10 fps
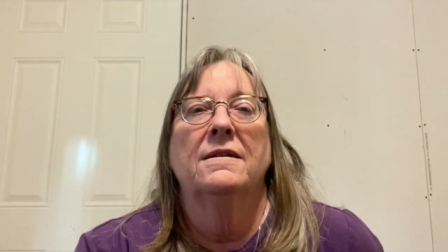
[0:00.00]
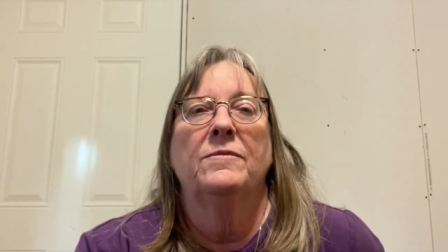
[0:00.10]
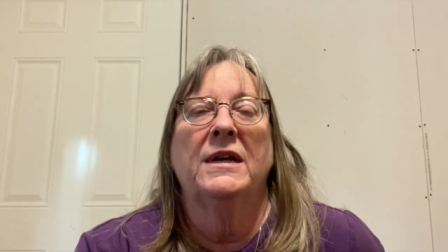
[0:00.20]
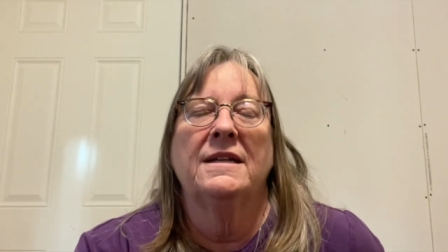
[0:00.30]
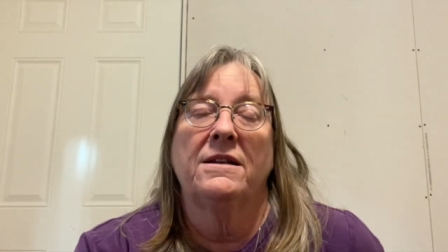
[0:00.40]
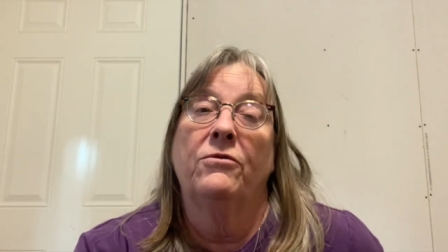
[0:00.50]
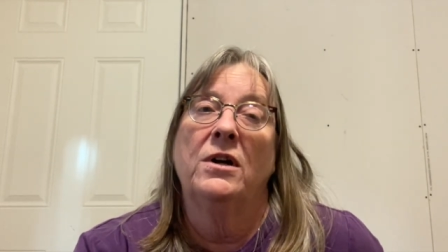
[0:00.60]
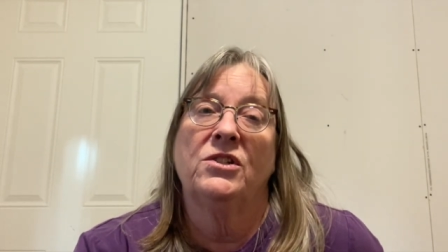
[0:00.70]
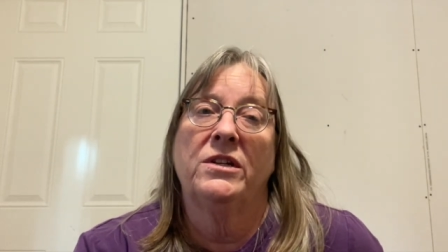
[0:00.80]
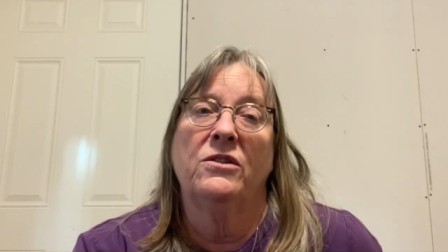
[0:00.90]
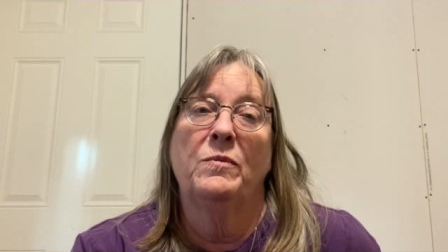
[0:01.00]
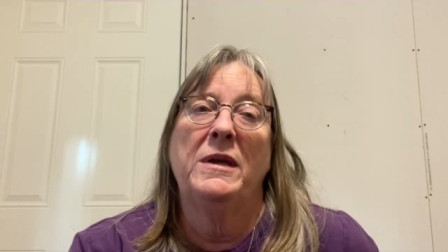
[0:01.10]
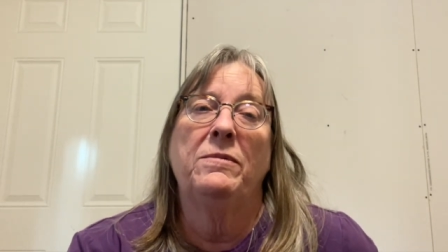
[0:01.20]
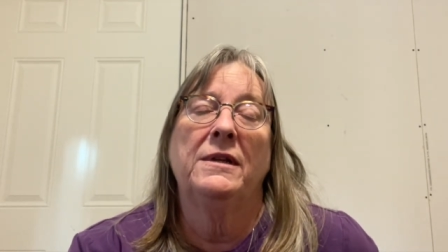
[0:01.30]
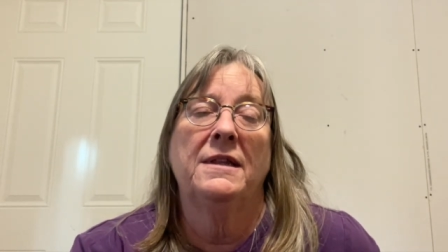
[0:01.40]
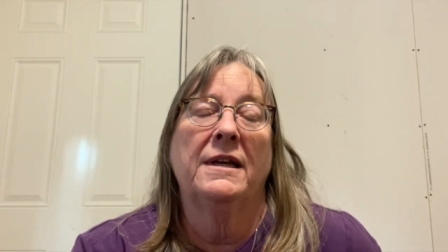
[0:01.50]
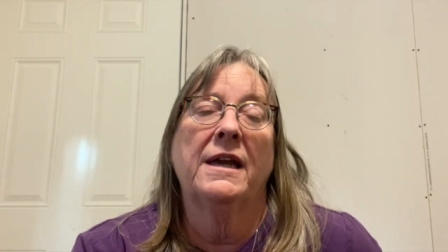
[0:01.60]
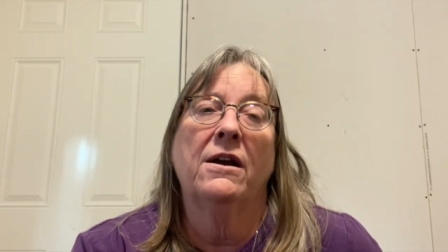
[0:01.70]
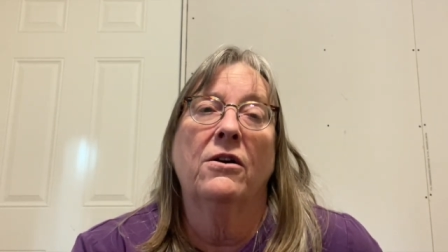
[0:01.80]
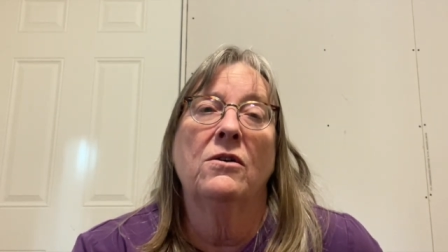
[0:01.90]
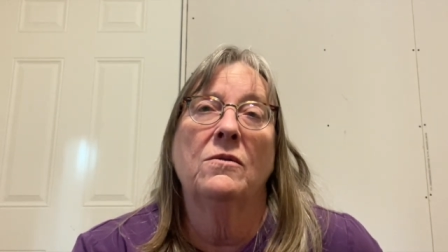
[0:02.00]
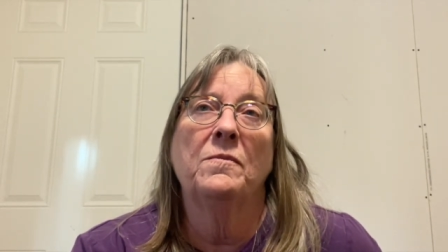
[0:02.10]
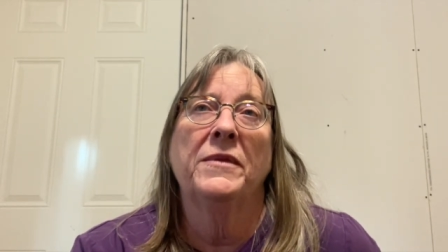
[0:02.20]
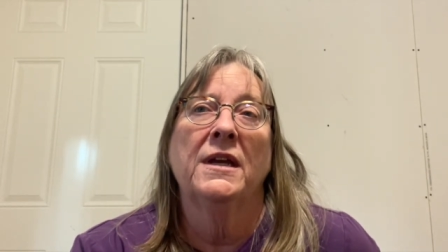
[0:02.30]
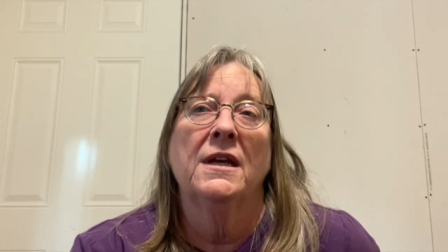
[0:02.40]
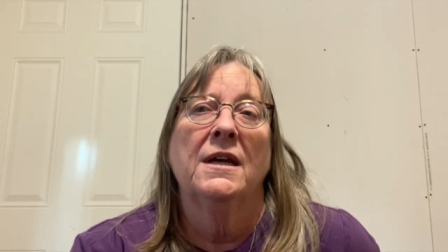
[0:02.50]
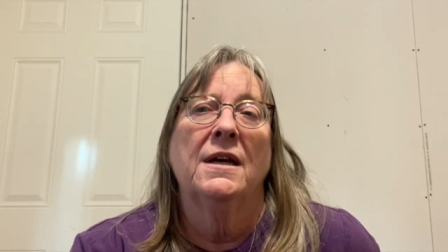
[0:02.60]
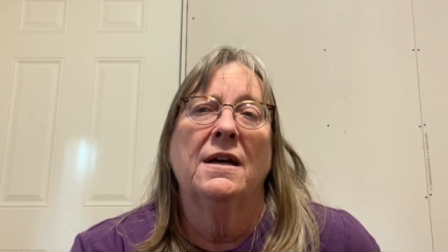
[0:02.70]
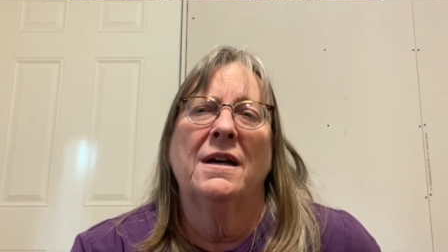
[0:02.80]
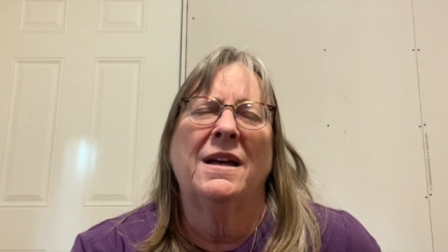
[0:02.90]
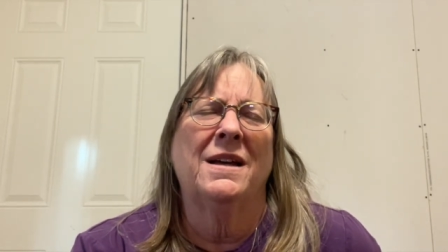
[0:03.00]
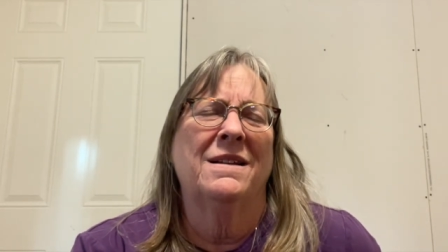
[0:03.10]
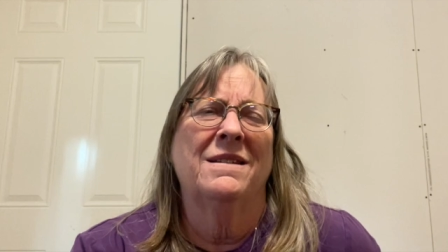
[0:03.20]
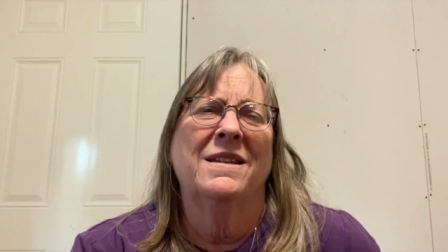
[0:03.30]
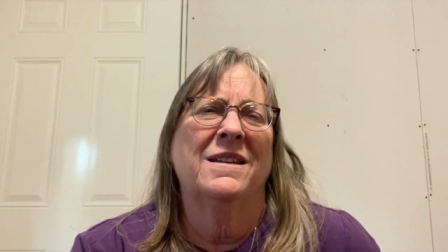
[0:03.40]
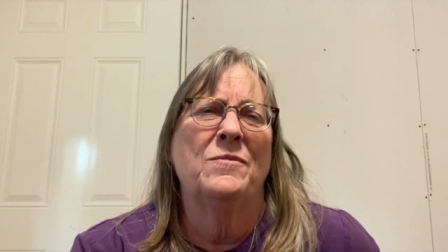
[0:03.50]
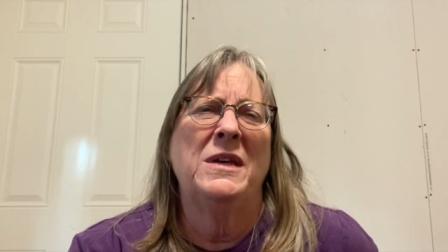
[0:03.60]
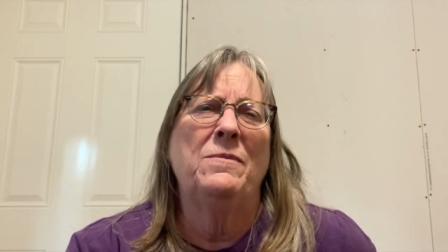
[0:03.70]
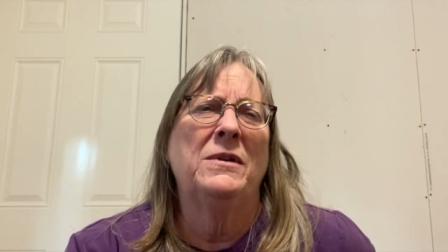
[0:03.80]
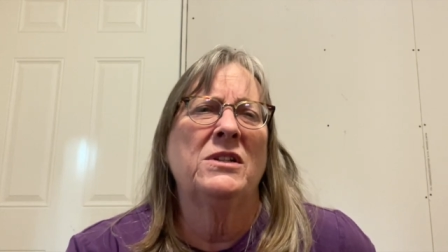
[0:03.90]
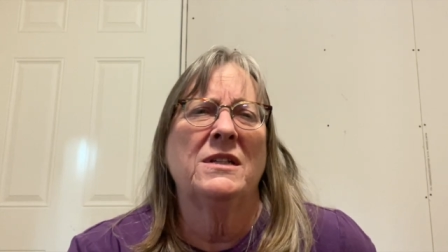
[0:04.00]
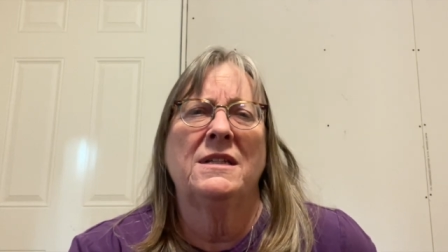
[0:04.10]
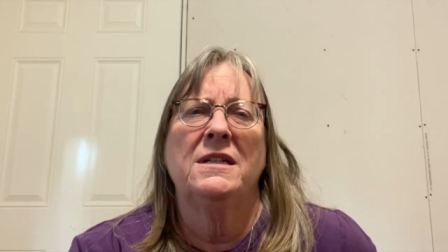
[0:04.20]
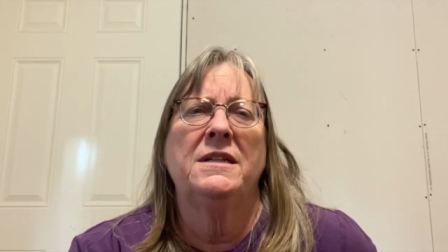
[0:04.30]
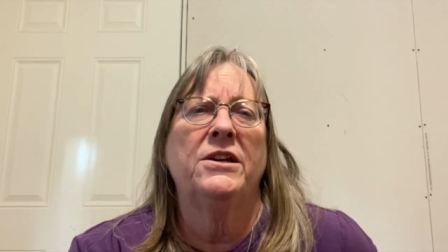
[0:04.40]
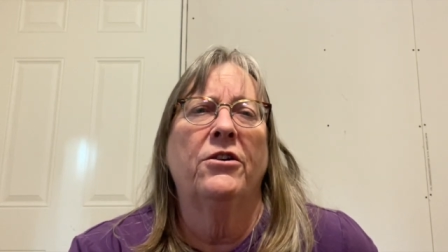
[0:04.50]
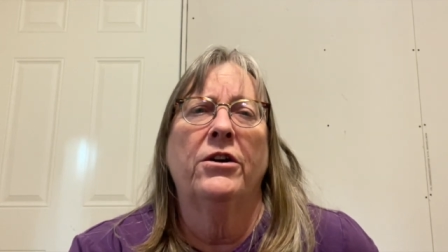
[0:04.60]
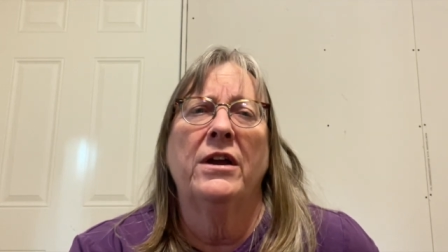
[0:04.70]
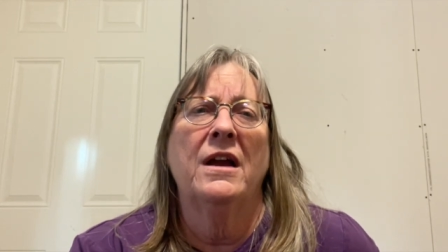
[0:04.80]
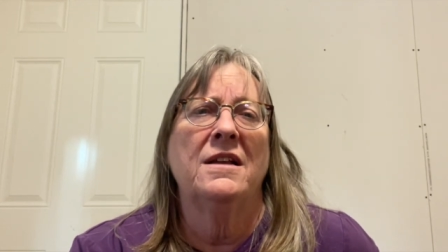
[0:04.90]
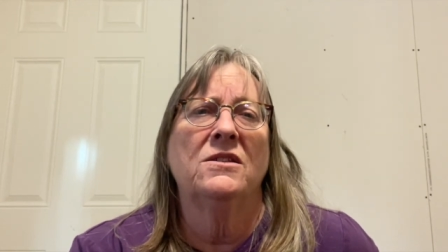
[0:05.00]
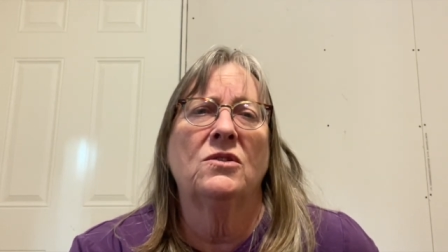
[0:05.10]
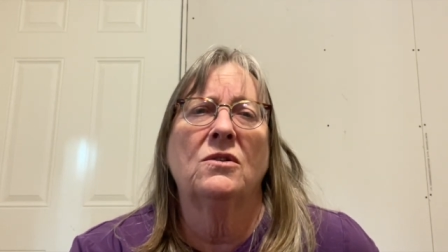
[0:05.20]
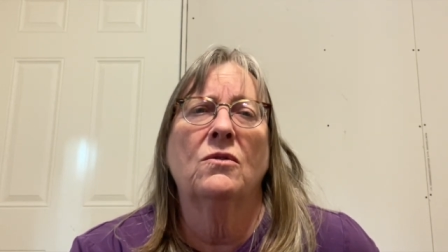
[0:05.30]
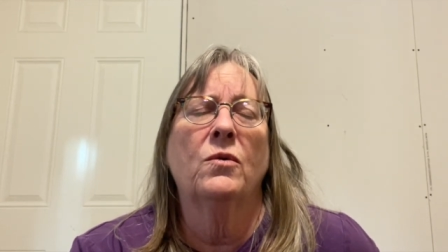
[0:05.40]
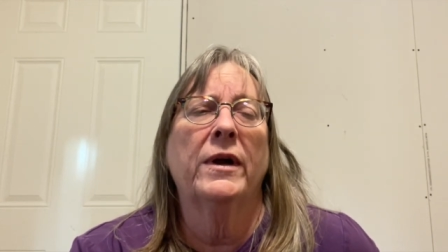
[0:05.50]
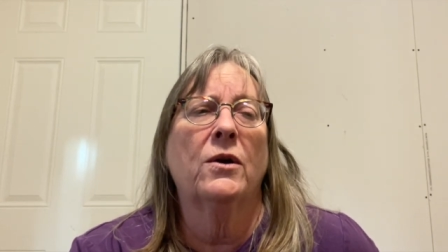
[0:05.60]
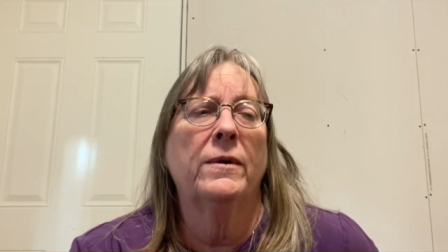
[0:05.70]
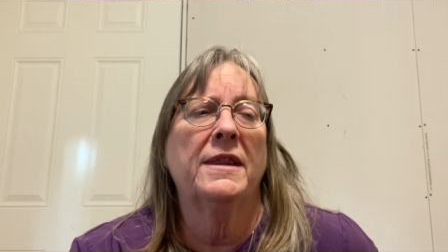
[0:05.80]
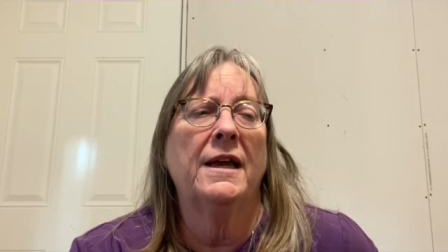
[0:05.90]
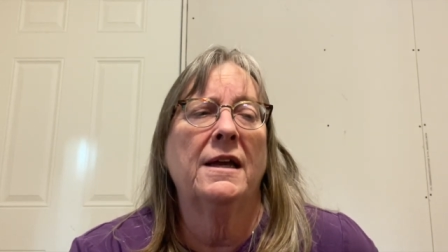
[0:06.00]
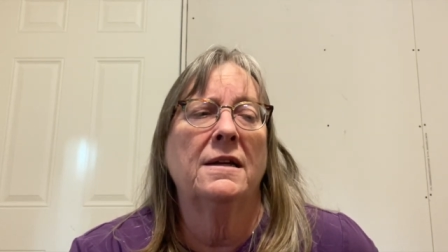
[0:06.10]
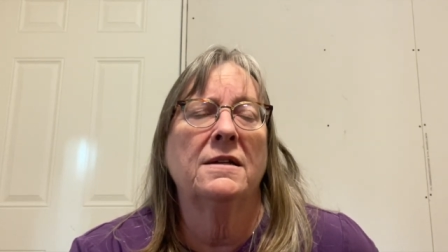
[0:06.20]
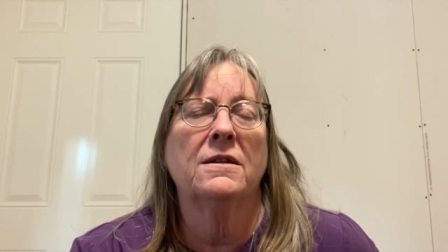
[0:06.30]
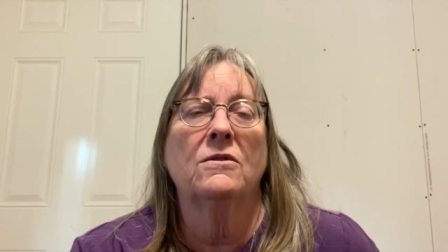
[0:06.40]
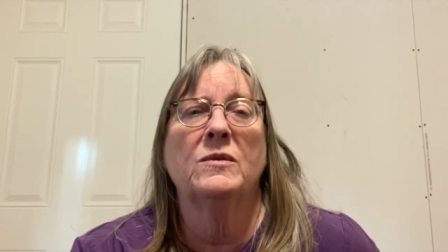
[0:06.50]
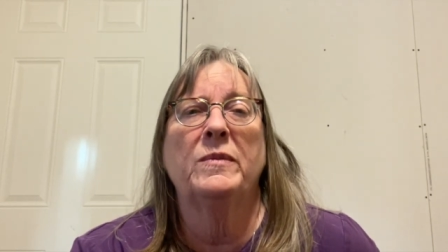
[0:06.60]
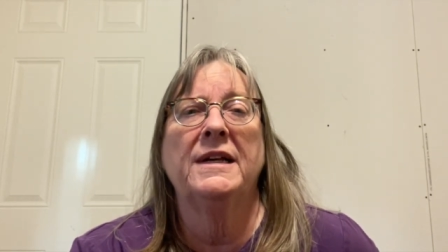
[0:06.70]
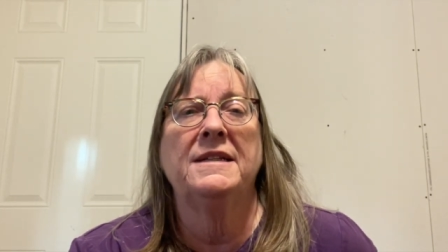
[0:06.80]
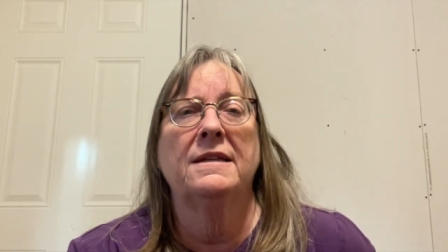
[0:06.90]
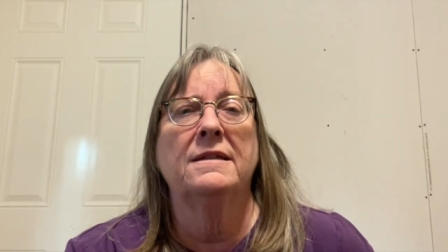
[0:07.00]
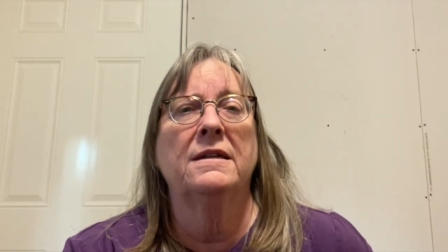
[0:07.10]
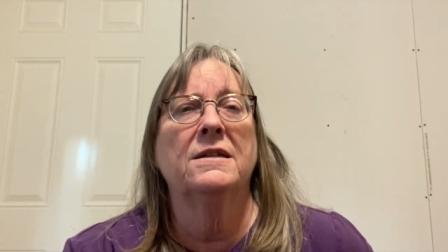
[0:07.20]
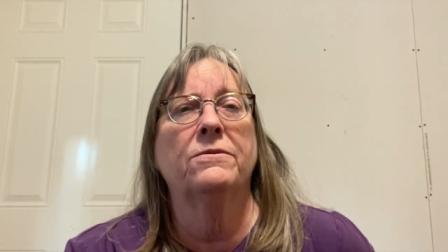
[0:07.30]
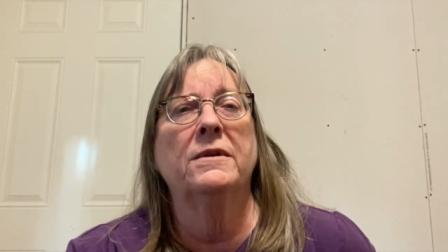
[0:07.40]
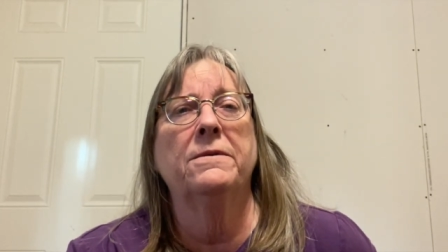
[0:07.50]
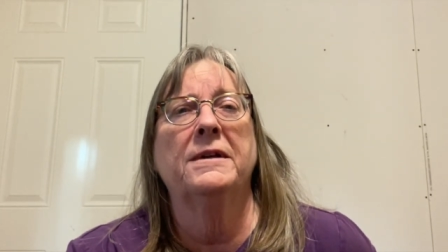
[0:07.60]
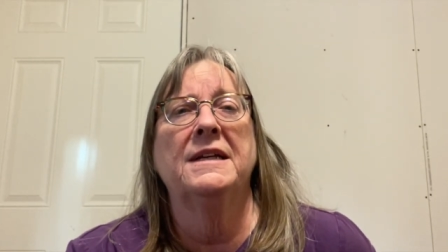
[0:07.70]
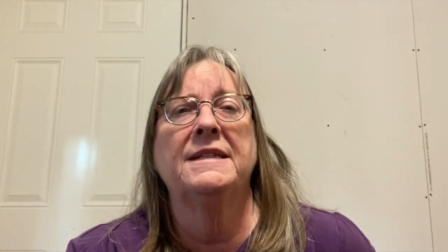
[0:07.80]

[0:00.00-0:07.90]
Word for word: because I've watched other people in the care home, uh, people just deteriorate so quick when they get into those places and it's really really